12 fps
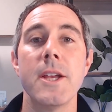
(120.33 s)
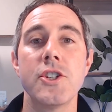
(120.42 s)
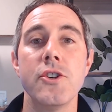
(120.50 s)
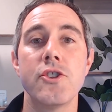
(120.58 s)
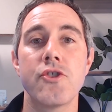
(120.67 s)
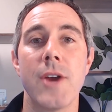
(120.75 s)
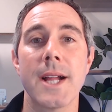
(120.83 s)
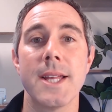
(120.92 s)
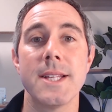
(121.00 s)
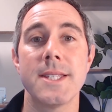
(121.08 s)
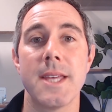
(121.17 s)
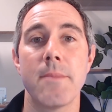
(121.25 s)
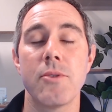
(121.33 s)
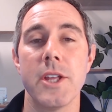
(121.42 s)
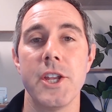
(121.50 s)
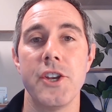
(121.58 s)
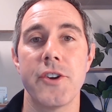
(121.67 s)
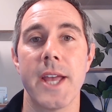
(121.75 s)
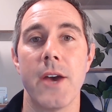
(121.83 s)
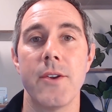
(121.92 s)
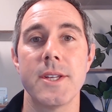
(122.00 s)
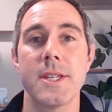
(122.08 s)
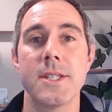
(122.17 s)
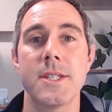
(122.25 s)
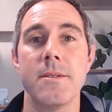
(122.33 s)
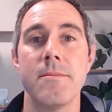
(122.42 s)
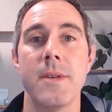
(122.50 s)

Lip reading: sure you track that separately in your accounting system